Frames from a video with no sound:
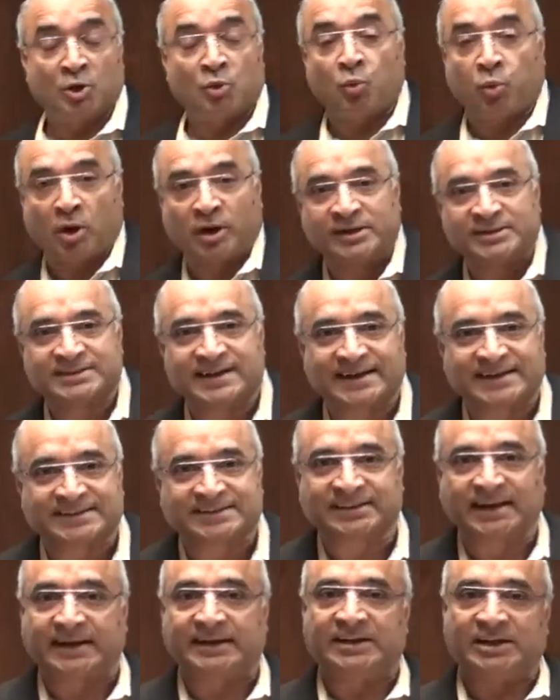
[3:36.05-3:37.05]
What is
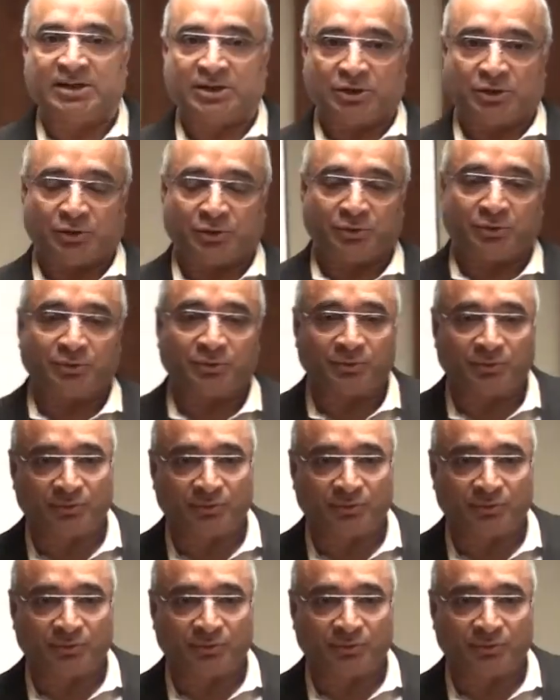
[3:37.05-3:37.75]
exciting you?